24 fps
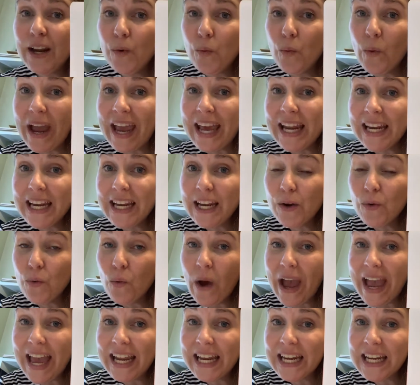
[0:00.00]
and waited and
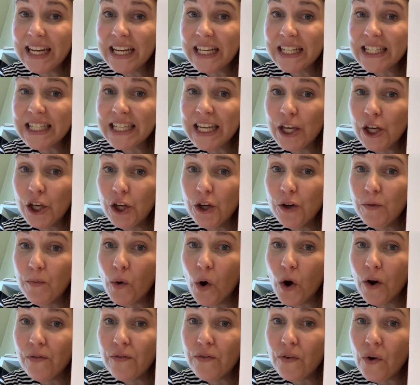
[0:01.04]
waited until
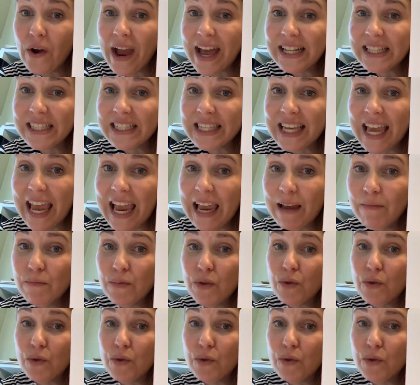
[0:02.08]
more friends came